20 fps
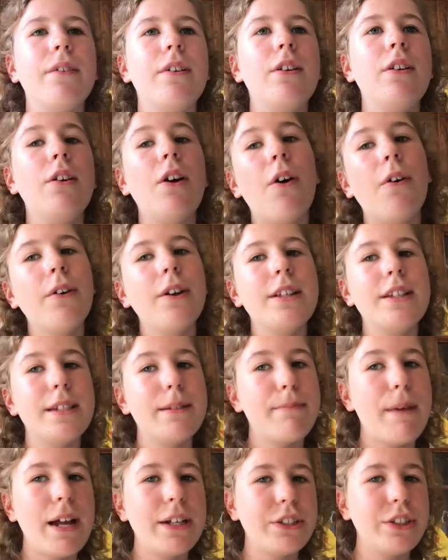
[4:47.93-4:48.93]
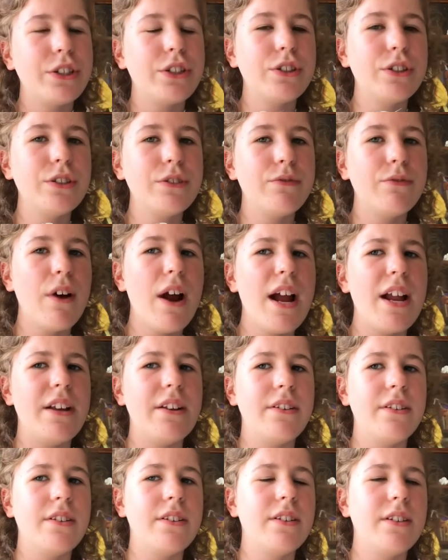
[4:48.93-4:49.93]
Lauren's magical
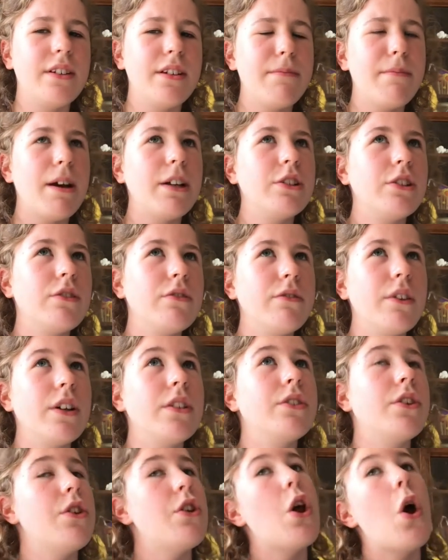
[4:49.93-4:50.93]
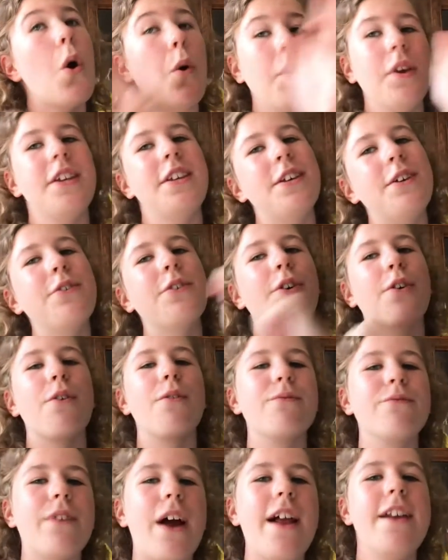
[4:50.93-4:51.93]
friend. Is it magical friend? No,
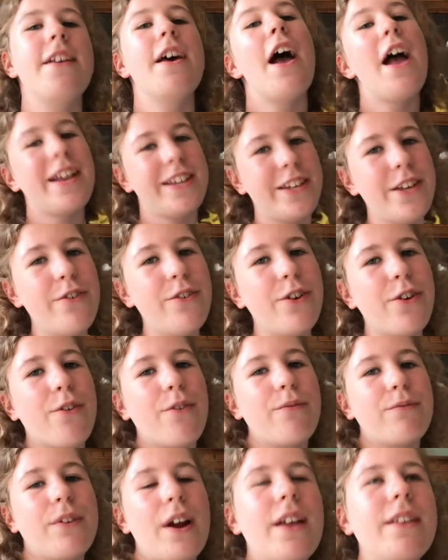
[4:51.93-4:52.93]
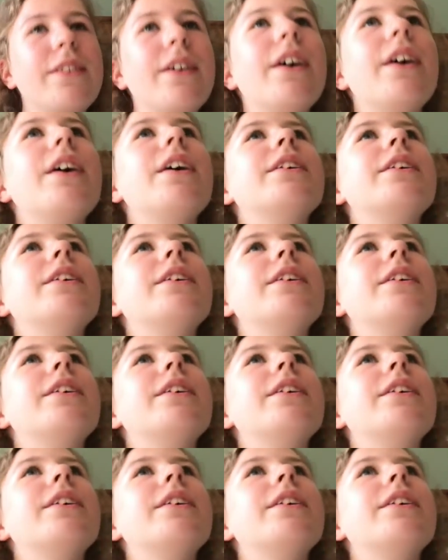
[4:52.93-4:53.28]
unicorn friend. Unicorn friend.